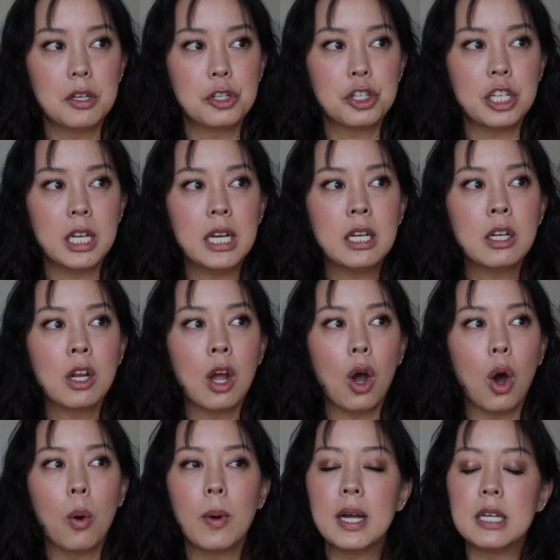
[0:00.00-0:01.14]
she didn't
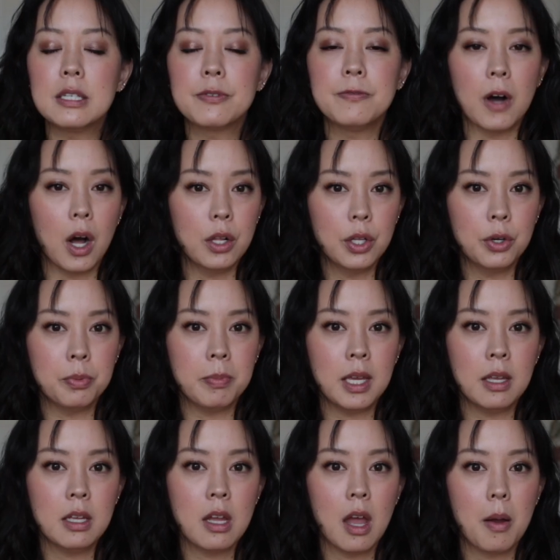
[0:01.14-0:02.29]
always follow
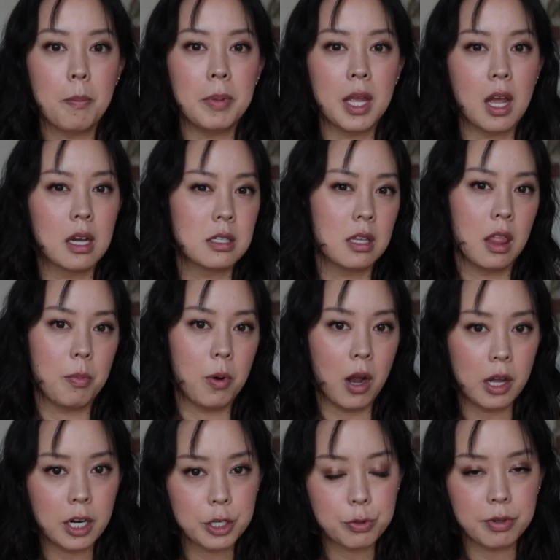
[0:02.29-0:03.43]
me because of the
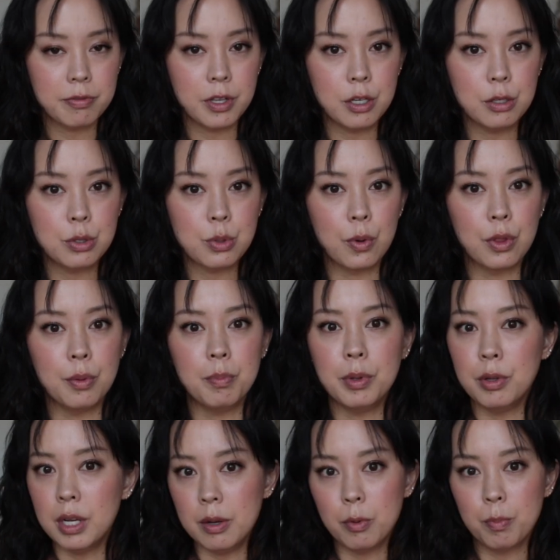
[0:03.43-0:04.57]
product reviews or the
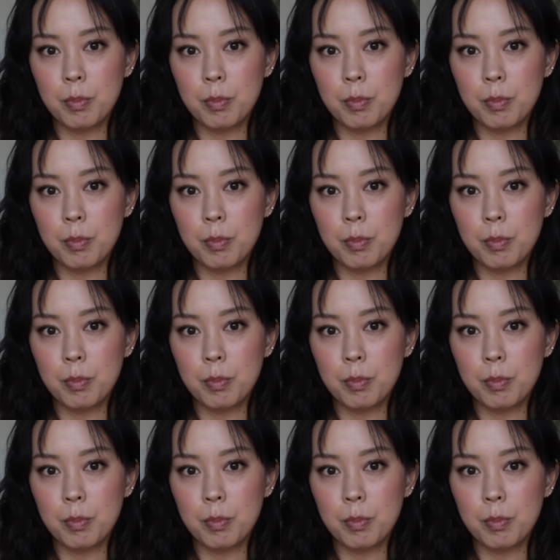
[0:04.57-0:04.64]
beauty